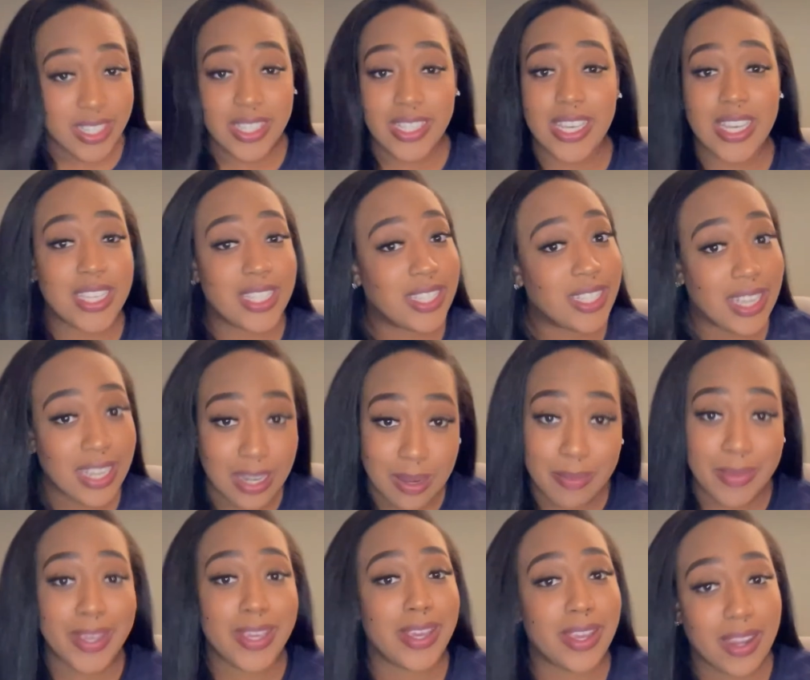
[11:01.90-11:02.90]
is gonna be
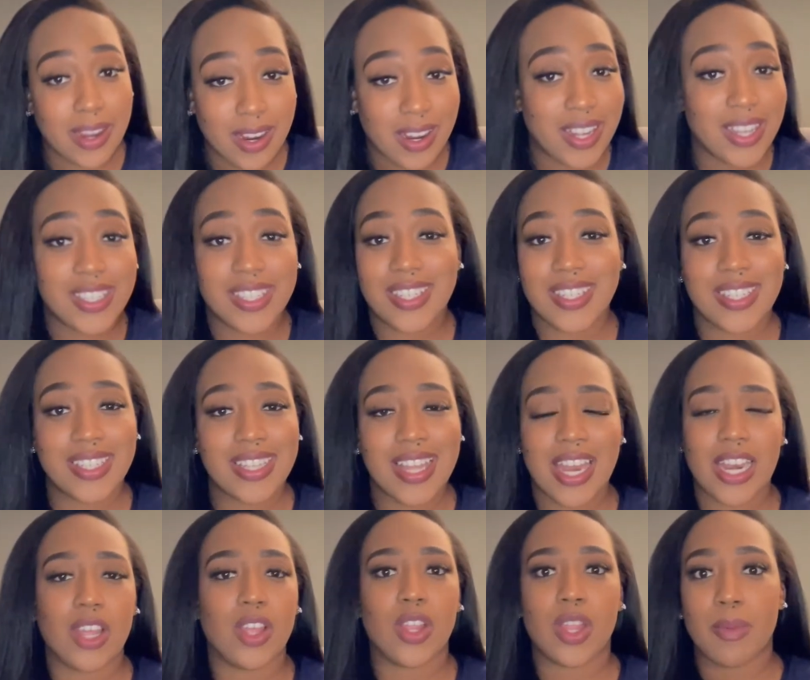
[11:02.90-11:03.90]
here. It's just not
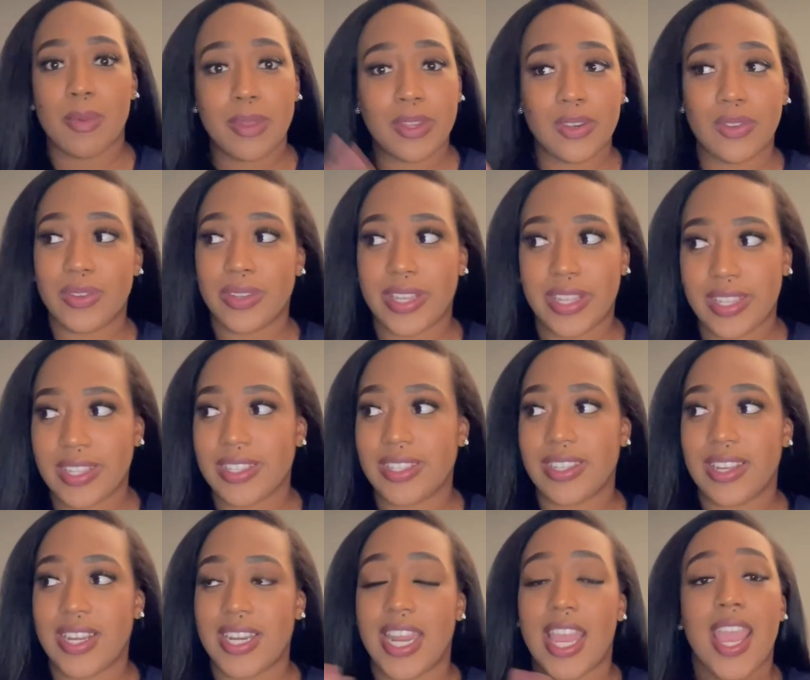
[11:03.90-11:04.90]
a let me get this
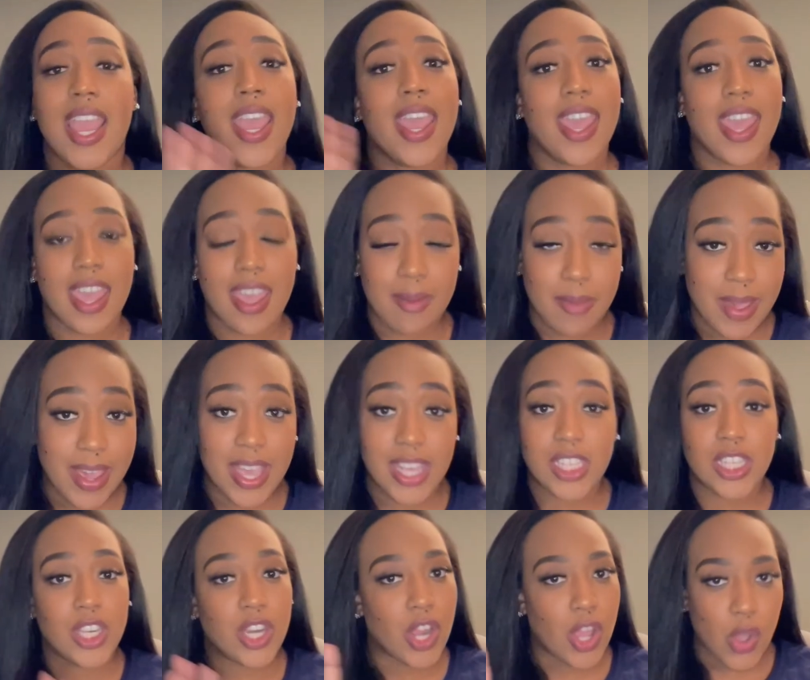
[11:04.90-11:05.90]
done and pass.
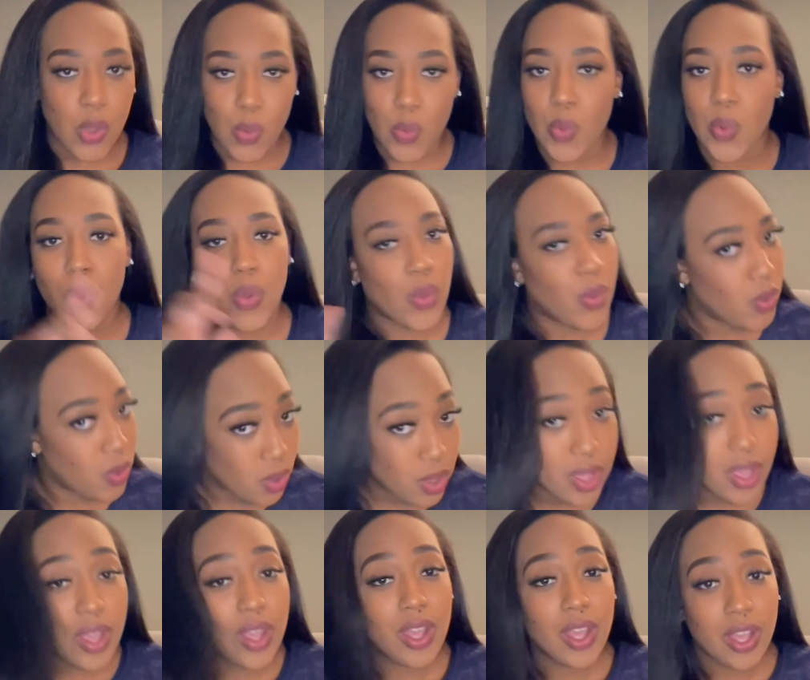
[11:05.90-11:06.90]
No.
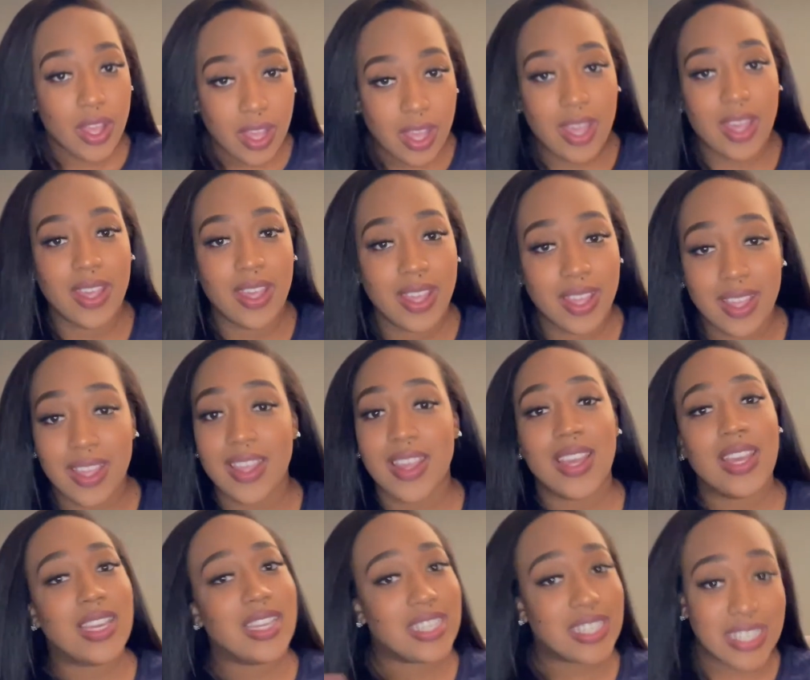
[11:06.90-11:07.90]

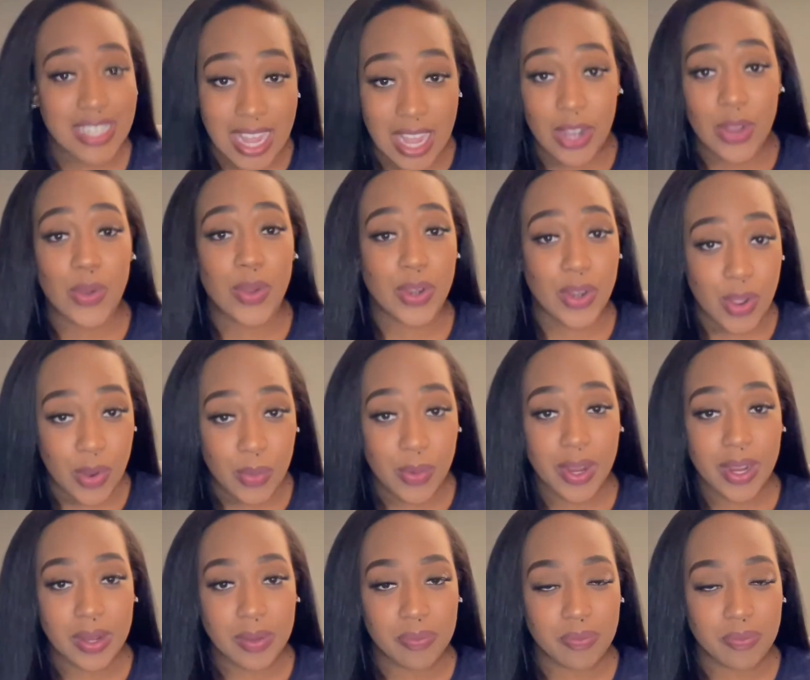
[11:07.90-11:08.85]
It's not going nowhere.